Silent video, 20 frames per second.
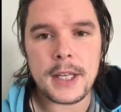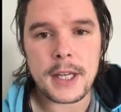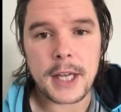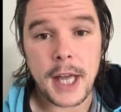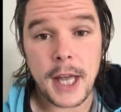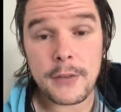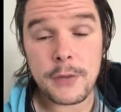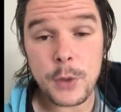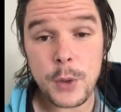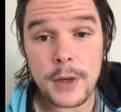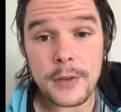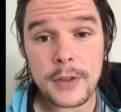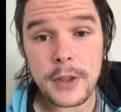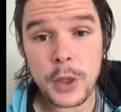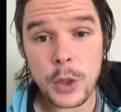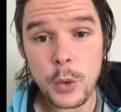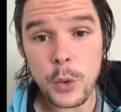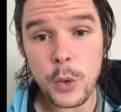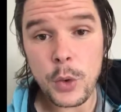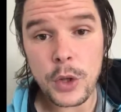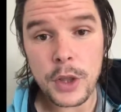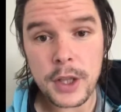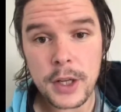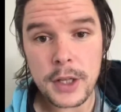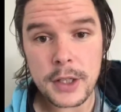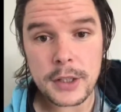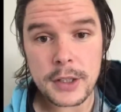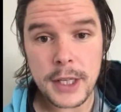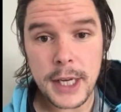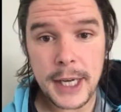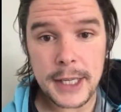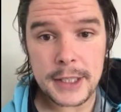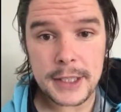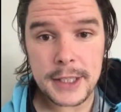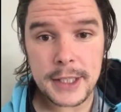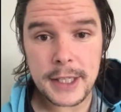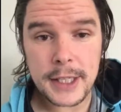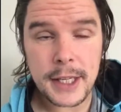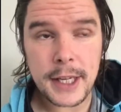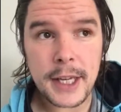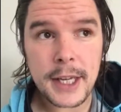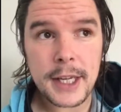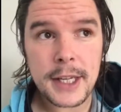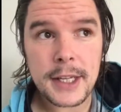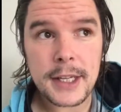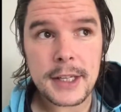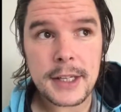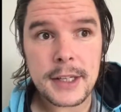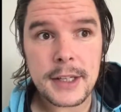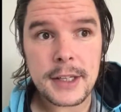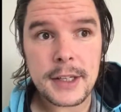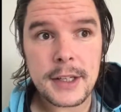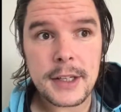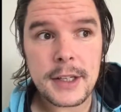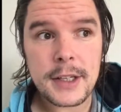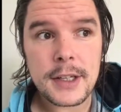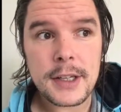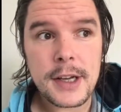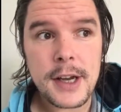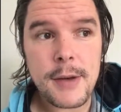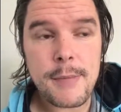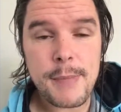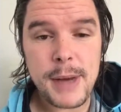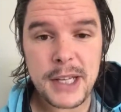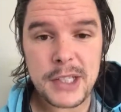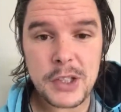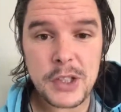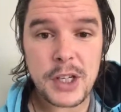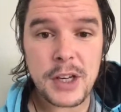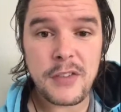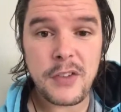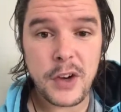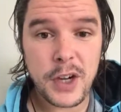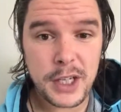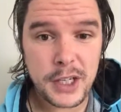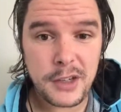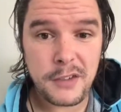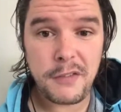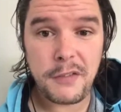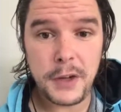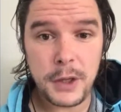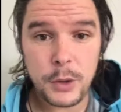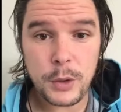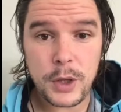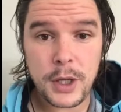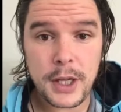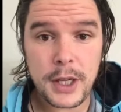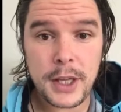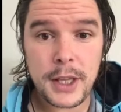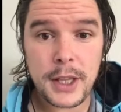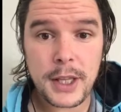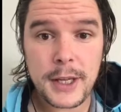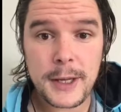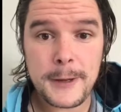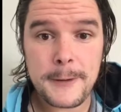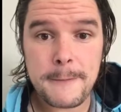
Have you ever thought that actually, imagine if I could feel like that?